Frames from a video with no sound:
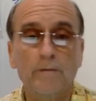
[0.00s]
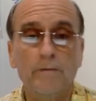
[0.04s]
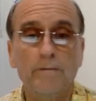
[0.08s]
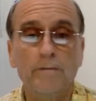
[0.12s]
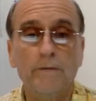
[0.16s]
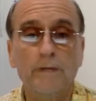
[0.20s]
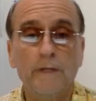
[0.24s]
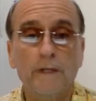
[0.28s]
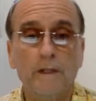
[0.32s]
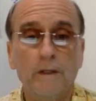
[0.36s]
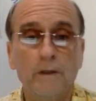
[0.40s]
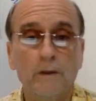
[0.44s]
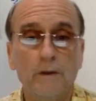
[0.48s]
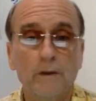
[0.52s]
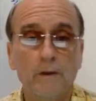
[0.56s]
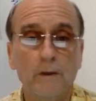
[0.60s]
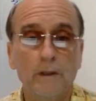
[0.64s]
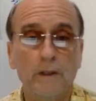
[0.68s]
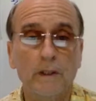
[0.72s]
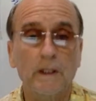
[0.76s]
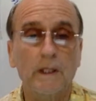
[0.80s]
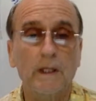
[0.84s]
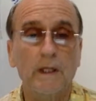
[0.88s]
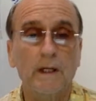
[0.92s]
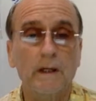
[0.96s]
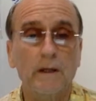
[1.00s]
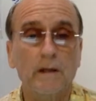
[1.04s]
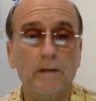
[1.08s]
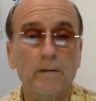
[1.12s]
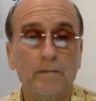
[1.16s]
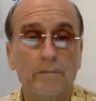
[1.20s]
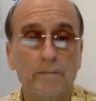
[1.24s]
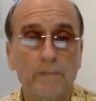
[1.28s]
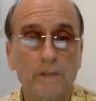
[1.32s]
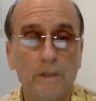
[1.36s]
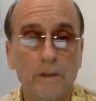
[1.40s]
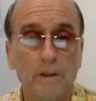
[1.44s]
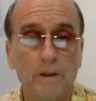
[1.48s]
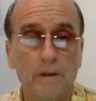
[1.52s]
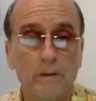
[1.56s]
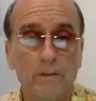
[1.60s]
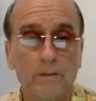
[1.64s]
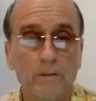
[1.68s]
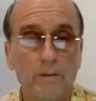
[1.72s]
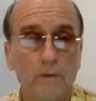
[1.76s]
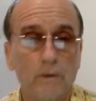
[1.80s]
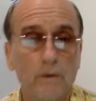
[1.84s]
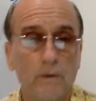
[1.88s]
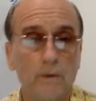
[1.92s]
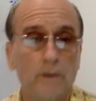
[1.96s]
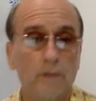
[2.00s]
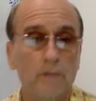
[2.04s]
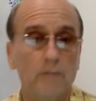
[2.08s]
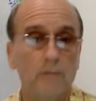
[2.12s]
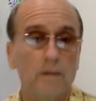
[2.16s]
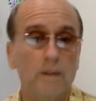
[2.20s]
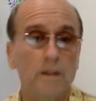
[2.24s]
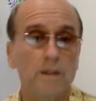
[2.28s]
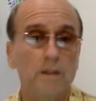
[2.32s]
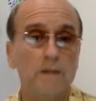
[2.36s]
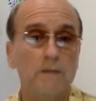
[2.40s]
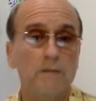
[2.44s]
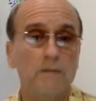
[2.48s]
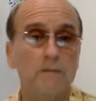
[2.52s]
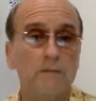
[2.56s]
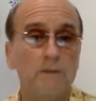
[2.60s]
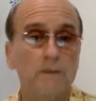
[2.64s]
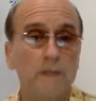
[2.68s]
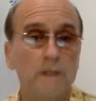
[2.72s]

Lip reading: figure, a care figure for them that has